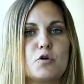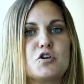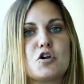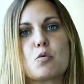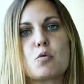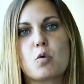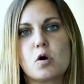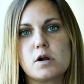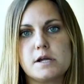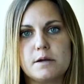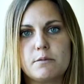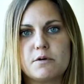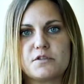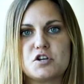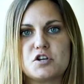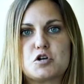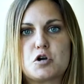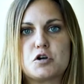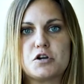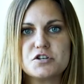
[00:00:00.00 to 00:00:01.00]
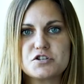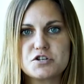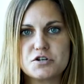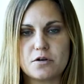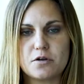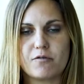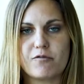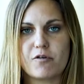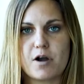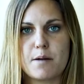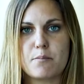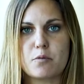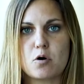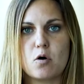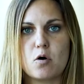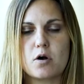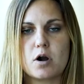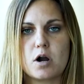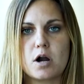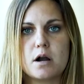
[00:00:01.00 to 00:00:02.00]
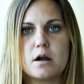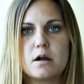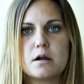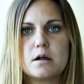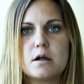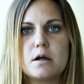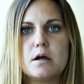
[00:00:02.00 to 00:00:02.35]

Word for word: When you're working with a traditional freight broker,